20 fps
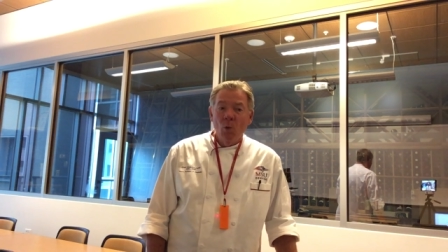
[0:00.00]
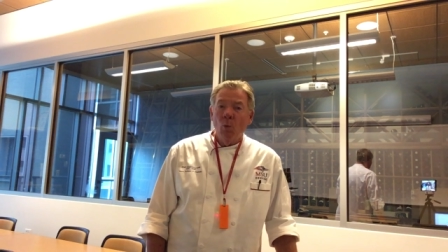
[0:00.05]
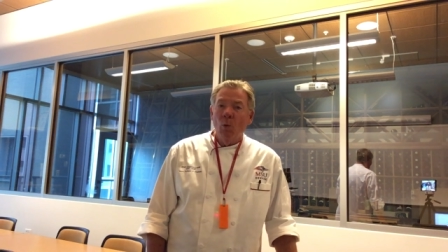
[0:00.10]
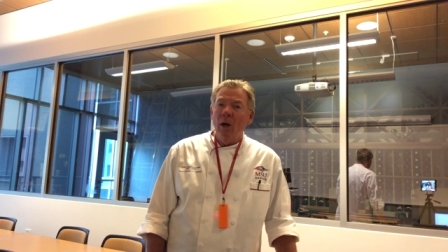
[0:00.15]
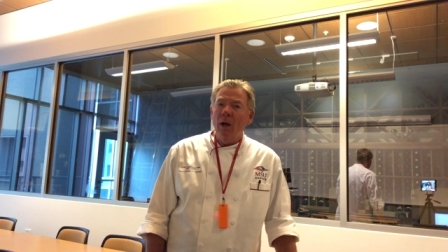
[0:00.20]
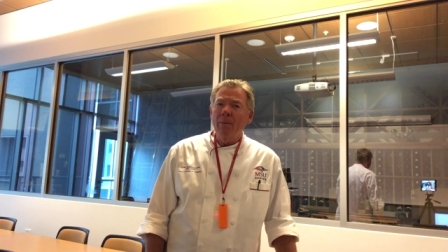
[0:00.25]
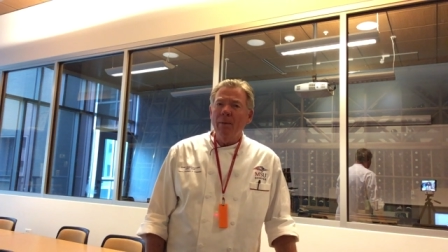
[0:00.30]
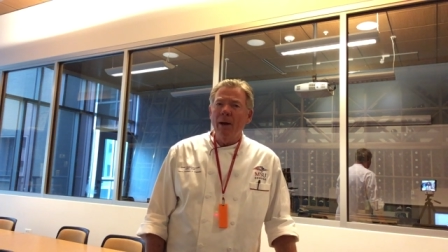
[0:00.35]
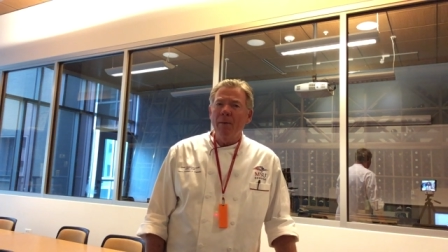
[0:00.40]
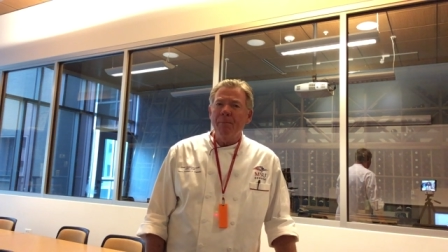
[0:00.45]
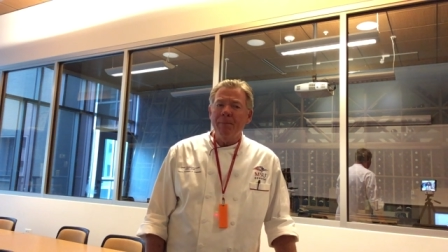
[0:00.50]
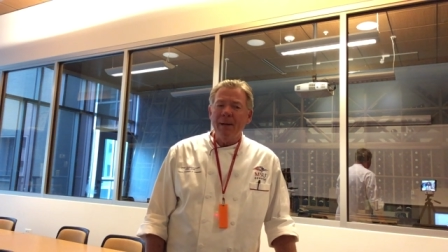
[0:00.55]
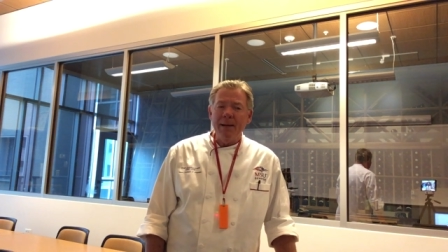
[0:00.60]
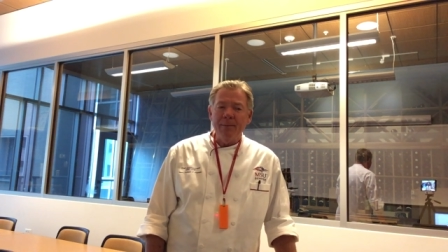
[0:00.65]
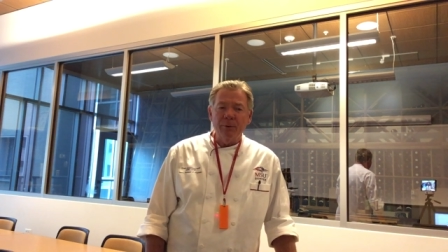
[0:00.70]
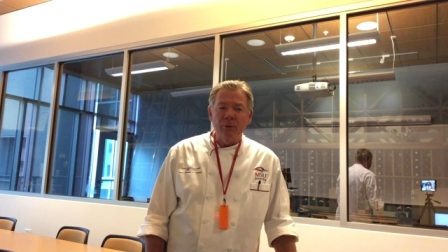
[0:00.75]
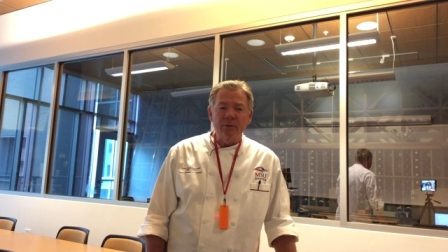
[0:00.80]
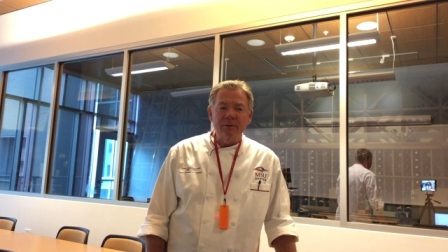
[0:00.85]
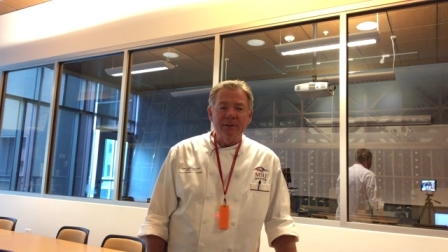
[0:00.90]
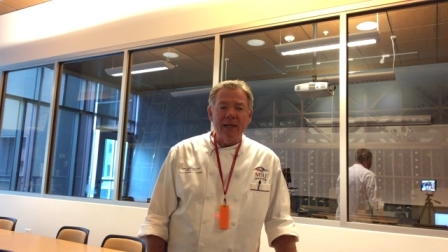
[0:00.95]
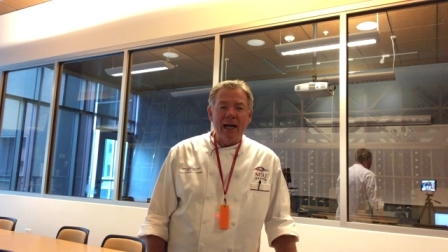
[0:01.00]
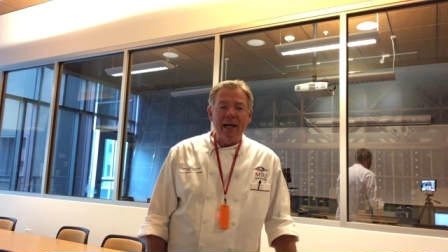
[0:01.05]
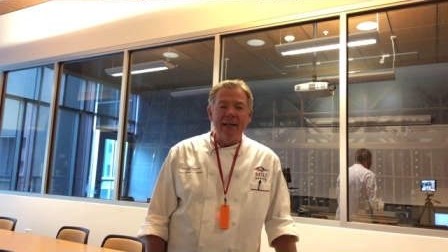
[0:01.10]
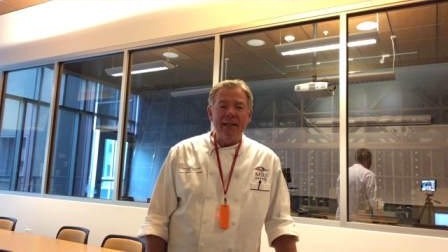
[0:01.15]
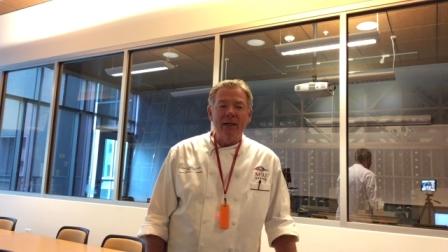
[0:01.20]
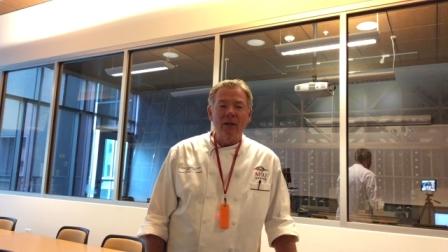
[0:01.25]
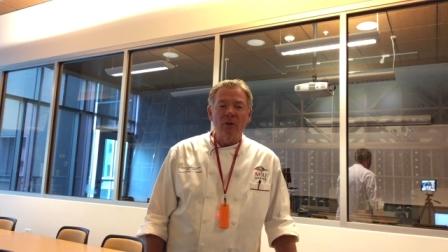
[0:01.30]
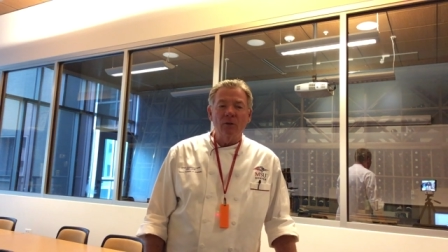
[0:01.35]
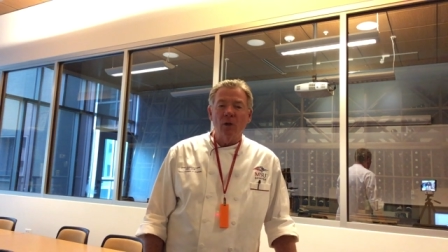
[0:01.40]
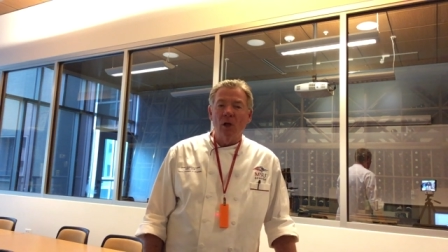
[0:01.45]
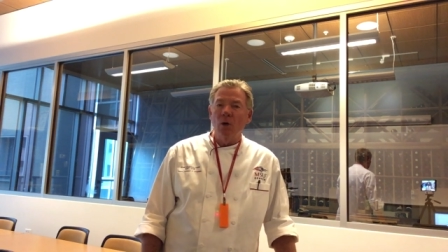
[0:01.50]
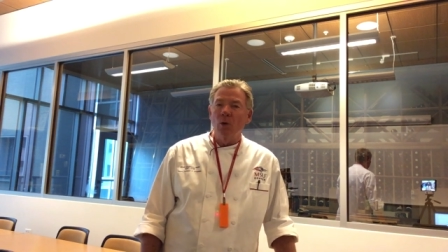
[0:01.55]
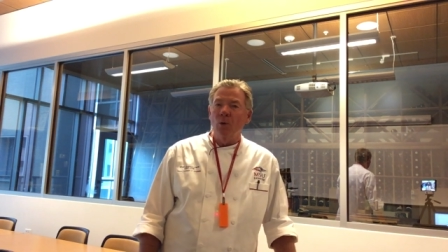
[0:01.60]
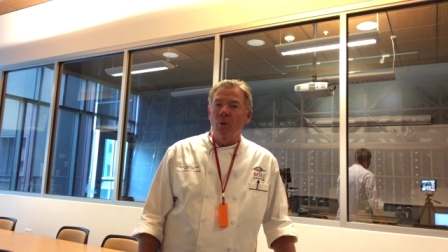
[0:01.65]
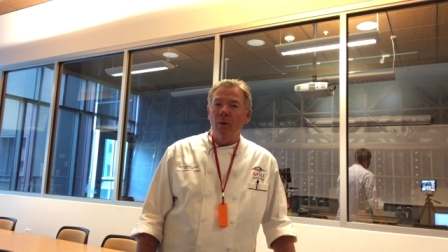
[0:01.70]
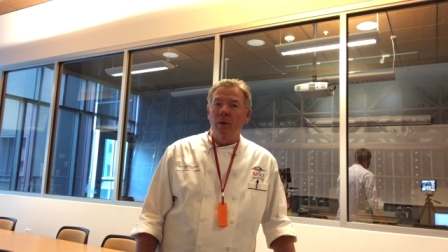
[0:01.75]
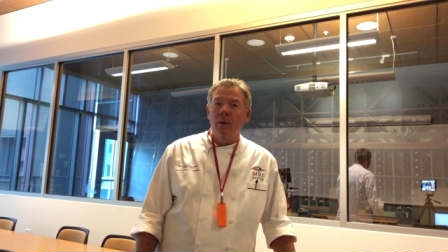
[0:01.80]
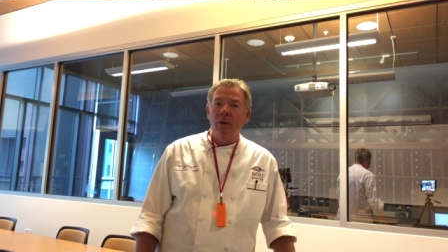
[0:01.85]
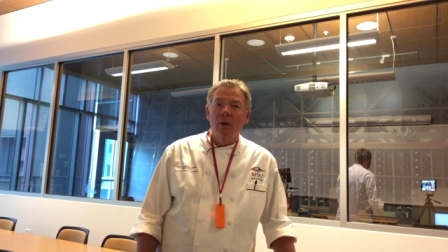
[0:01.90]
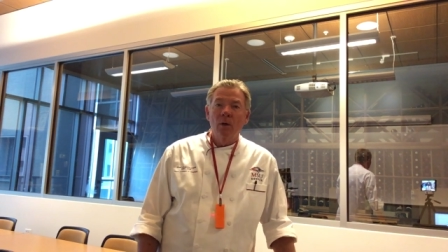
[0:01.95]
What about people dining
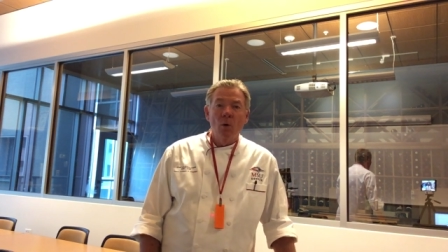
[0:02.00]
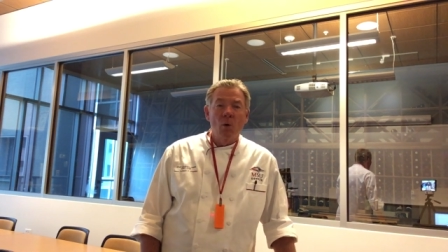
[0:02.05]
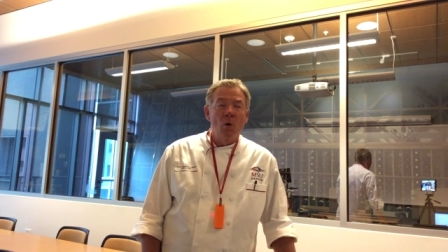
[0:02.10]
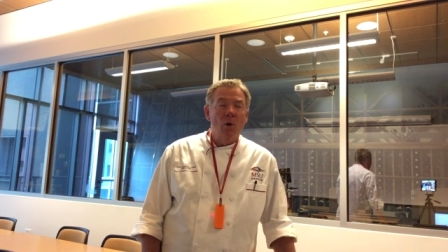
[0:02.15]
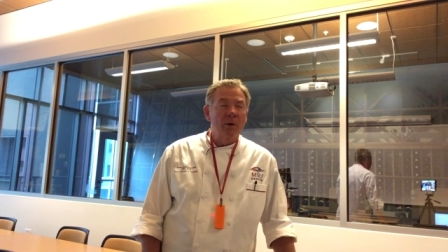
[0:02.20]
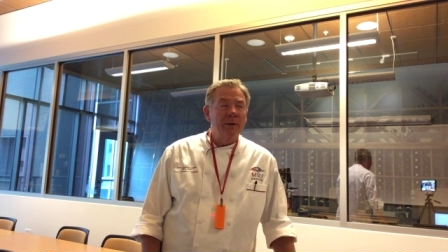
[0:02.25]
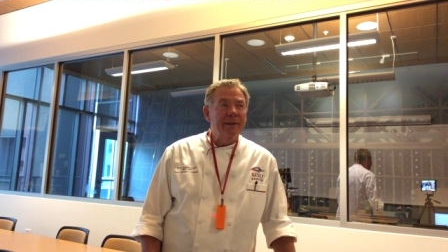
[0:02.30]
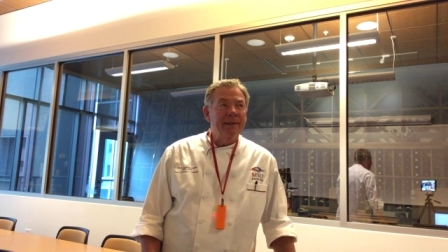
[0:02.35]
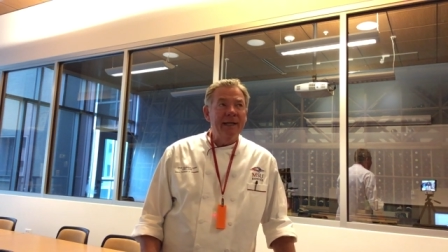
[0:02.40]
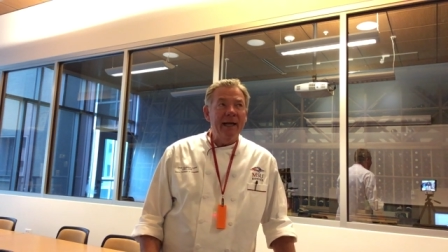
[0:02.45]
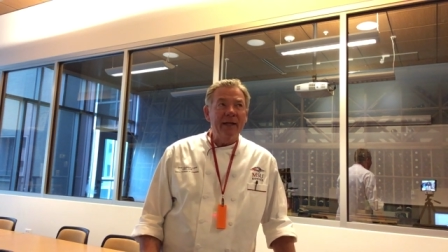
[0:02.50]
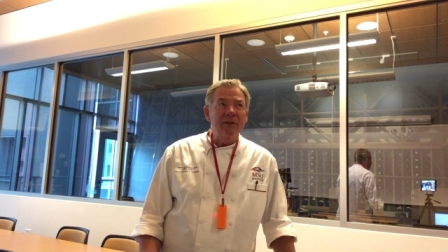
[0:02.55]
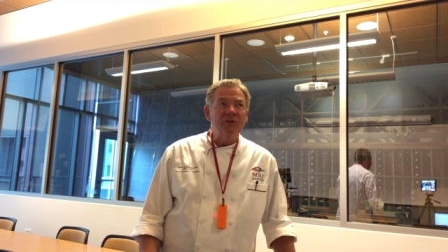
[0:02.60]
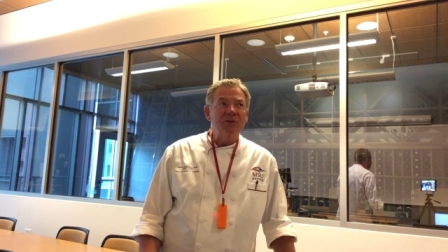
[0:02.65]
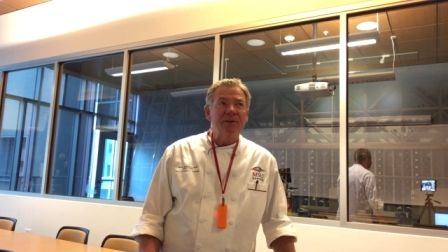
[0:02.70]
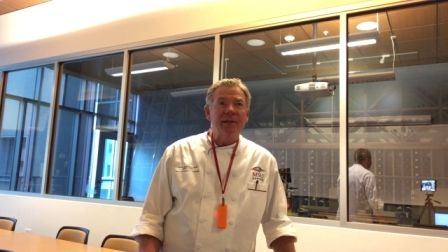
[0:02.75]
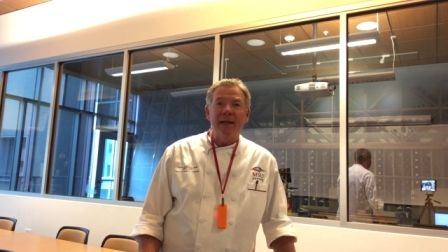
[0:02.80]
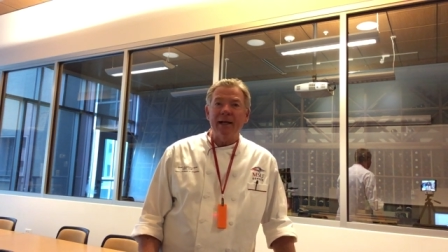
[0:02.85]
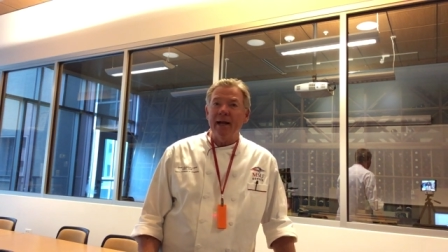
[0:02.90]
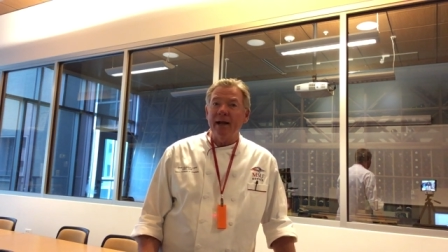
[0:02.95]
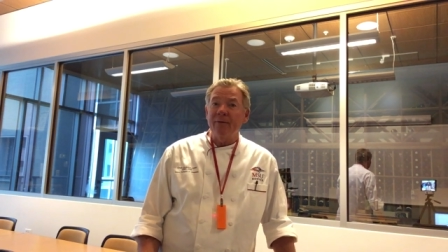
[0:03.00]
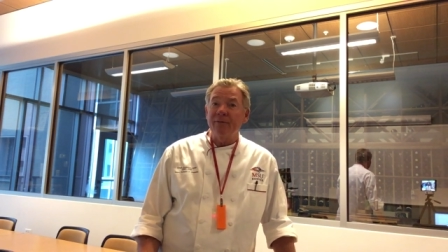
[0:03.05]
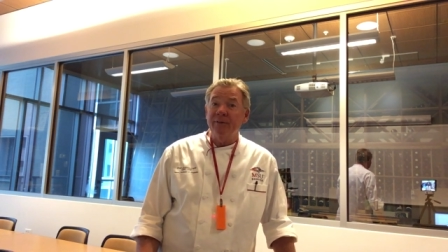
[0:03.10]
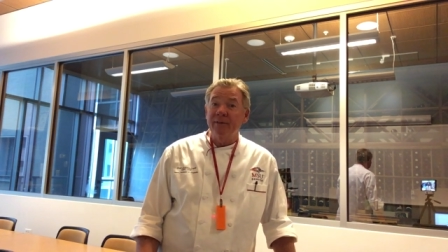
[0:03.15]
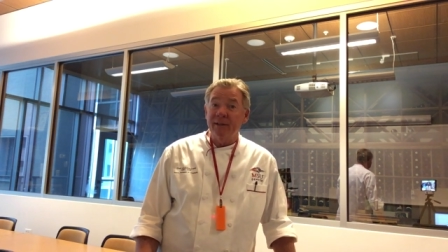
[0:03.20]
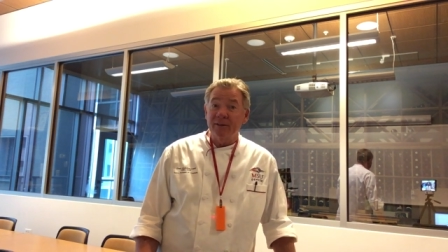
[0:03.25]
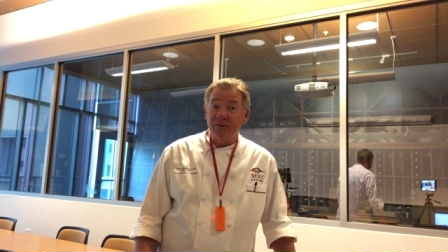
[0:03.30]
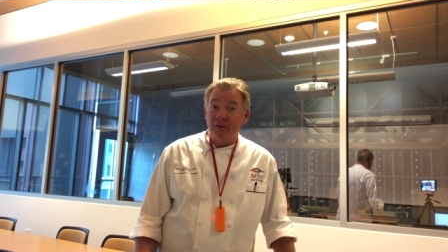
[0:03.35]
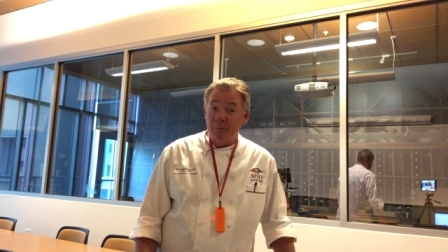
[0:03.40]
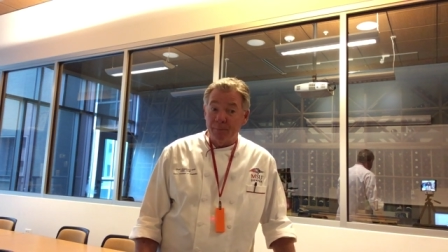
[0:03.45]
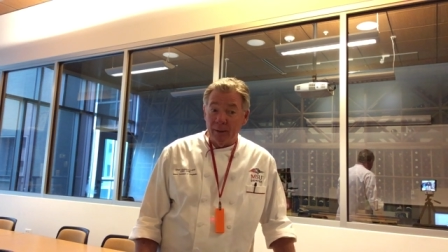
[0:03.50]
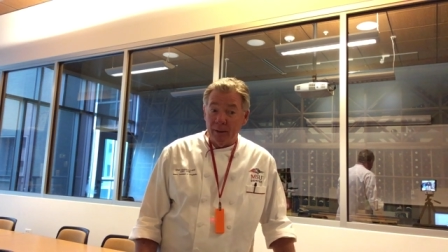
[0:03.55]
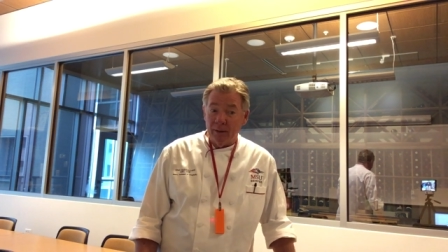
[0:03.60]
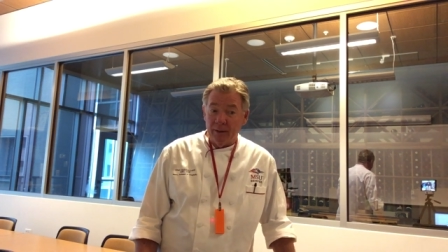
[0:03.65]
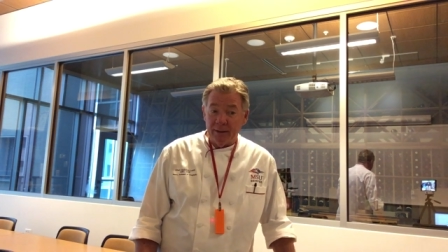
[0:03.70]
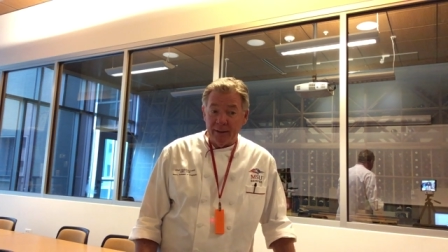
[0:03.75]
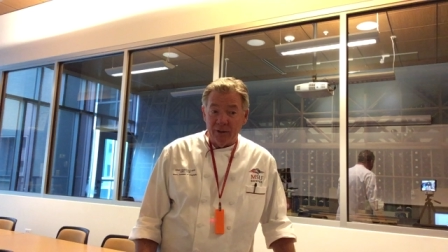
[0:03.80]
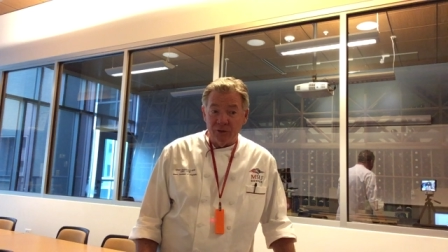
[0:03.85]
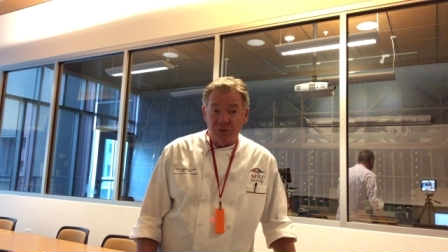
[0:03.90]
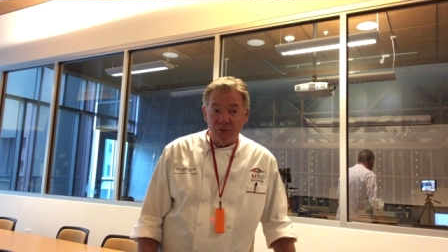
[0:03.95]
alone? or guests that have
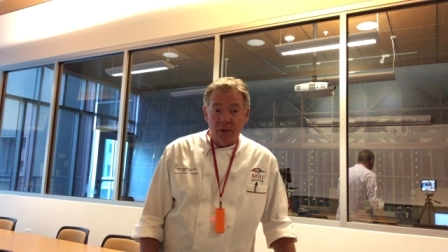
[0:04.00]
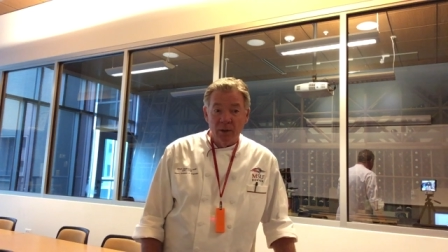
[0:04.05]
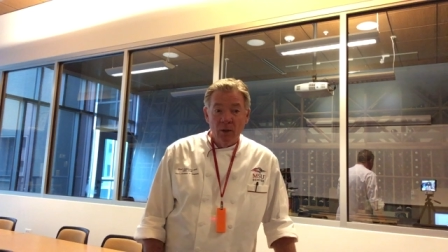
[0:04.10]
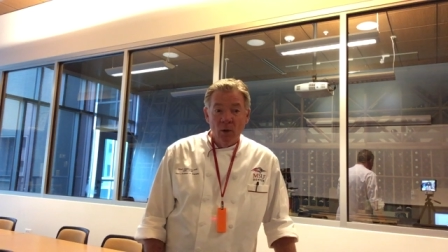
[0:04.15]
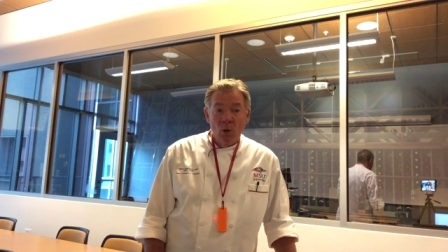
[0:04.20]
disabilities?